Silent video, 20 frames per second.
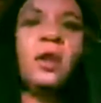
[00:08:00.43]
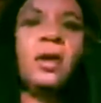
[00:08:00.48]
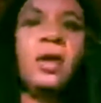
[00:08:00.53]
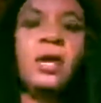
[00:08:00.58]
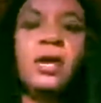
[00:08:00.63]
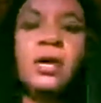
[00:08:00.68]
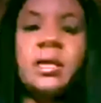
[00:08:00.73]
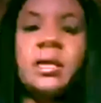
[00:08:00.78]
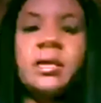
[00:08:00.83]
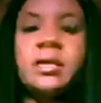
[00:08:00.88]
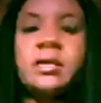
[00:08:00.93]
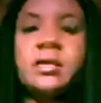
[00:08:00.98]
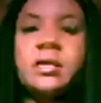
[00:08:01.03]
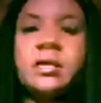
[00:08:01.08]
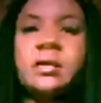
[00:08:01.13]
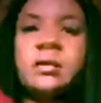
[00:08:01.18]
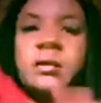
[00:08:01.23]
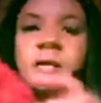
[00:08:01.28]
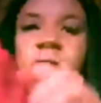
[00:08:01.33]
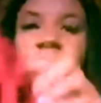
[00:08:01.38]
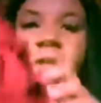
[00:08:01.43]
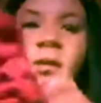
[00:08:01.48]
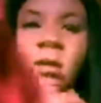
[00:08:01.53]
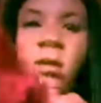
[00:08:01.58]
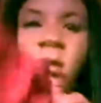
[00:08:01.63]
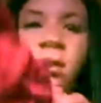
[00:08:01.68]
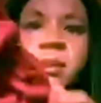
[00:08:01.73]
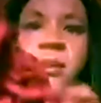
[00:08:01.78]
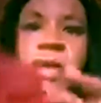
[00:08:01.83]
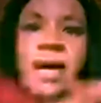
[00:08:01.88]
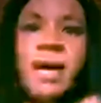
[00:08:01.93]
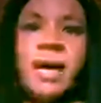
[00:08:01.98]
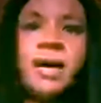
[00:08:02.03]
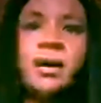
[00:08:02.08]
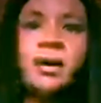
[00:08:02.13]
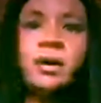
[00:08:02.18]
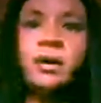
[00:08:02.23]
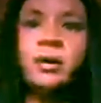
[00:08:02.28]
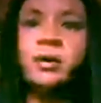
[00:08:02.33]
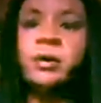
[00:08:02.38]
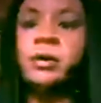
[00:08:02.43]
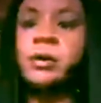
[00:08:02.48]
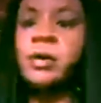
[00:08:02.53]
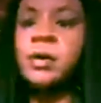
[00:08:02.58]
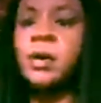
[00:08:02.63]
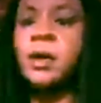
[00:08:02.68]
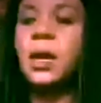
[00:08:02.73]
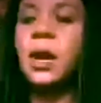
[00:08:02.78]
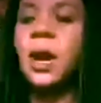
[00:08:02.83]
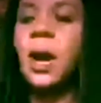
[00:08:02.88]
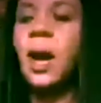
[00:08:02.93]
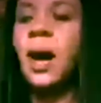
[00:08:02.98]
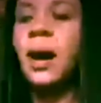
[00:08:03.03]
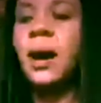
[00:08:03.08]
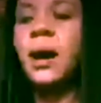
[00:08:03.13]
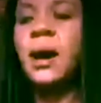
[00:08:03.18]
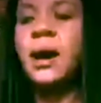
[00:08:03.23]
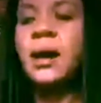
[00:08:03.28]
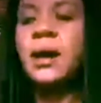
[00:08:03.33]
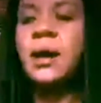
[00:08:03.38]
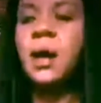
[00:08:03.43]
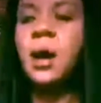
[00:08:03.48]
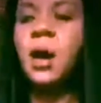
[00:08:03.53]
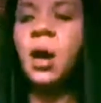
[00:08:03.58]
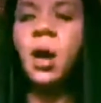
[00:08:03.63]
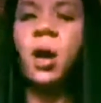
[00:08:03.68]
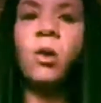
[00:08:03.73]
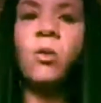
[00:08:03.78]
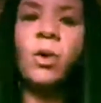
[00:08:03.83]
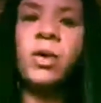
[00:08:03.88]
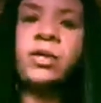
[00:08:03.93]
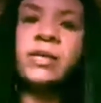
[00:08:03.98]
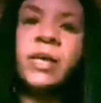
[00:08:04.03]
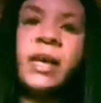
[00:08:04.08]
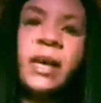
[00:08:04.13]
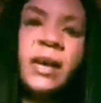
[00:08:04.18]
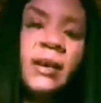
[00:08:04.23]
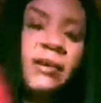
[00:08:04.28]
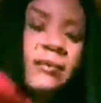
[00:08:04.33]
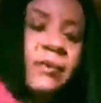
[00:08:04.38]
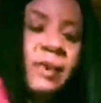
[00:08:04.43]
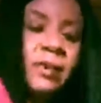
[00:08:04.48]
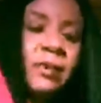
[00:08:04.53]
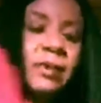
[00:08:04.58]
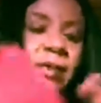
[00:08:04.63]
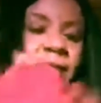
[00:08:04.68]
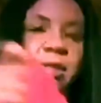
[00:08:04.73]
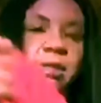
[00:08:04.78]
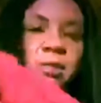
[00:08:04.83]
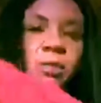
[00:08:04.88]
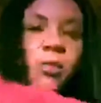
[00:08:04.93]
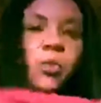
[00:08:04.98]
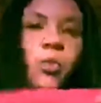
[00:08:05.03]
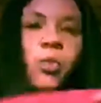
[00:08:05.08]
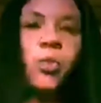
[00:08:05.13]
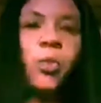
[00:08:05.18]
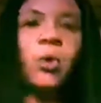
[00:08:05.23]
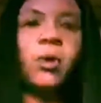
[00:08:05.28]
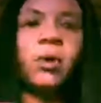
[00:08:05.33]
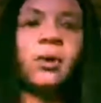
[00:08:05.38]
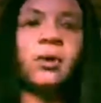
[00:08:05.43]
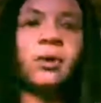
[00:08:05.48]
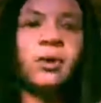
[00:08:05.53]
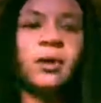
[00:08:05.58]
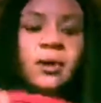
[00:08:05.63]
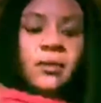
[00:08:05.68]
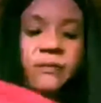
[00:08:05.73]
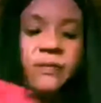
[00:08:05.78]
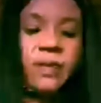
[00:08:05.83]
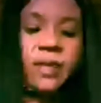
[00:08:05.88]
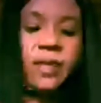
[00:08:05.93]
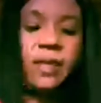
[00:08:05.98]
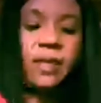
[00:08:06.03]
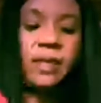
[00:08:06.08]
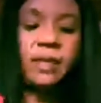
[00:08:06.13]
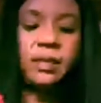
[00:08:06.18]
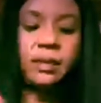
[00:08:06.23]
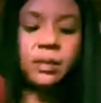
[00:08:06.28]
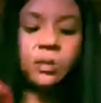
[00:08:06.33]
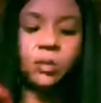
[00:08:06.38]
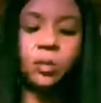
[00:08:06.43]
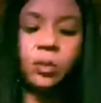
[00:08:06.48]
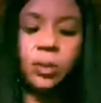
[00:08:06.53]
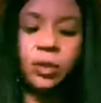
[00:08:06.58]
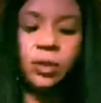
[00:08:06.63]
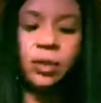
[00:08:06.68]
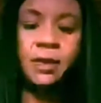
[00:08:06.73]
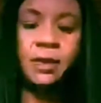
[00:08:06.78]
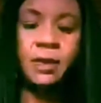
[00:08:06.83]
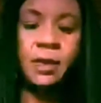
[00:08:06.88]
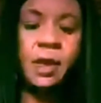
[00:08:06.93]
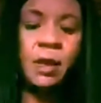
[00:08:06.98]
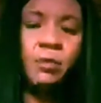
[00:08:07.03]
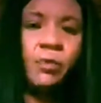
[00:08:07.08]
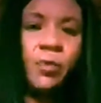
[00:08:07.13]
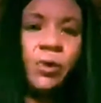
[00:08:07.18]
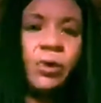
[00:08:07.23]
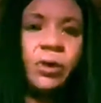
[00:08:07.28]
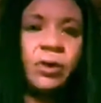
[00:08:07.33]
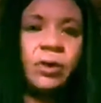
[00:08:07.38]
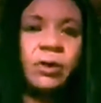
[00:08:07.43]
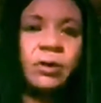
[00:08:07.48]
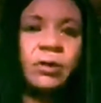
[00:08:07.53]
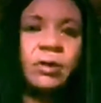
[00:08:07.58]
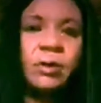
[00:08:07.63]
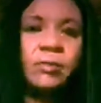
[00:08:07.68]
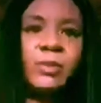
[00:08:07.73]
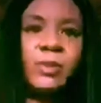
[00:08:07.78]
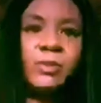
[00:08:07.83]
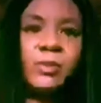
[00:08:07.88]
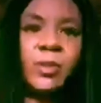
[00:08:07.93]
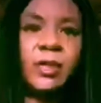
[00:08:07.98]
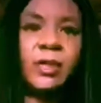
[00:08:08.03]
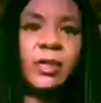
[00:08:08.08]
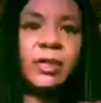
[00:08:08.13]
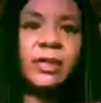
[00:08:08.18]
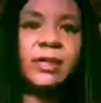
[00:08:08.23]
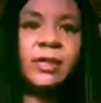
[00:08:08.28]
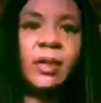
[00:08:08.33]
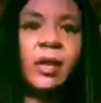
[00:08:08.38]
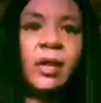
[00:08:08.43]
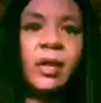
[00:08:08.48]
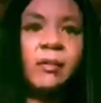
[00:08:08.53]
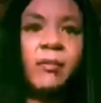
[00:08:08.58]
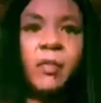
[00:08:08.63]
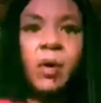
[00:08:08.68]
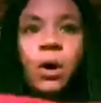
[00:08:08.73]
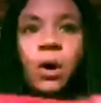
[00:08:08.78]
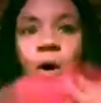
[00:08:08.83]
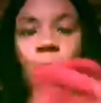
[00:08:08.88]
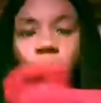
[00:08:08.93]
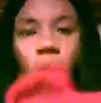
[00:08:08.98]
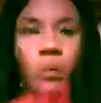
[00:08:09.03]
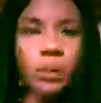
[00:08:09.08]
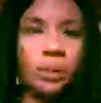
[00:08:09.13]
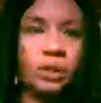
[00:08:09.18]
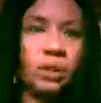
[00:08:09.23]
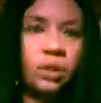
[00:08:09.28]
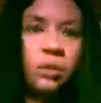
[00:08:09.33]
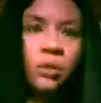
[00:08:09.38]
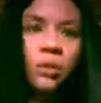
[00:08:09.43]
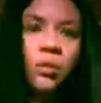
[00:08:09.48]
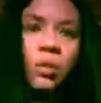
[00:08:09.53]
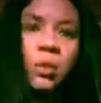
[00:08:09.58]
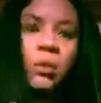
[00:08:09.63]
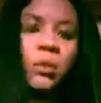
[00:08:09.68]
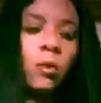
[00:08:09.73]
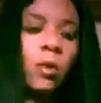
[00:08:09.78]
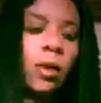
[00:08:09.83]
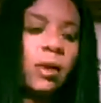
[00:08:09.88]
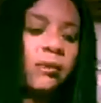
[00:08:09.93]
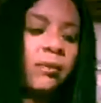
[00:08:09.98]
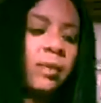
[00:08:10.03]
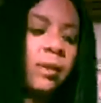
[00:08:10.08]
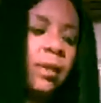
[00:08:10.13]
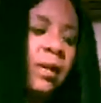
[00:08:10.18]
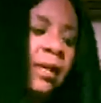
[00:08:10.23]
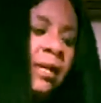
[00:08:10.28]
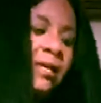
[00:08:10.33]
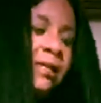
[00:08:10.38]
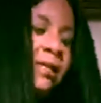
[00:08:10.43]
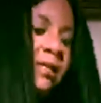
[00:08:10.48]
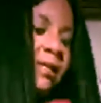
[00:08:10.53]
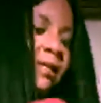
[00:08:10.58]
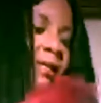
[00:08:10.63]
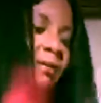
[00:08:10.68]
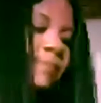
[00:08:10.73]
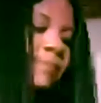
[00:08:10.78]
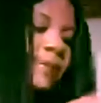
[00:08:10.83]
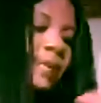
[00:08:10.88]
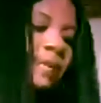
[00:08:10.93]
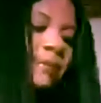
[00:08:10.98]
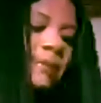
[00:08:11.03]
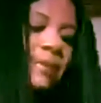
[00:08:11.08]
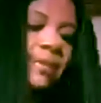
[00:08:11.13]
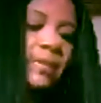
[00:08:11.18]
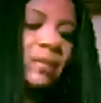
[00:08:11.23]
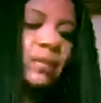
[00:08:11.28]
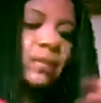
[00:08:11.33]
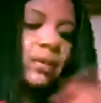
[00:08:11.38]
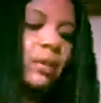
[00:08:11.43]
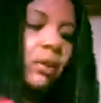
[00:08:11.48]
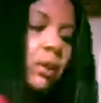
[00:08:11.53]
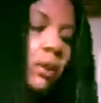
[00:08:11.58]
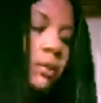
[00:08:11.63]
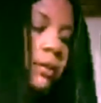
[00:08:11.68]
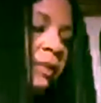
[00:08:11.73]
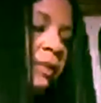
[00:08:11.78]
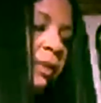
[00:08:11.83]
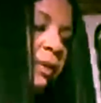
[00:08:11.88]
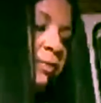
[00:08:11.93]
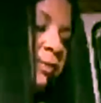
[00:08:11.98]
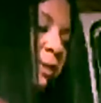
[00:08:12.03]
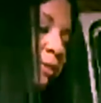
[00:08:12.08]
is towels. I always have at least one of these when I'm working on something because I'm always going to want to wipe my hands, and sometimes these aren't enough.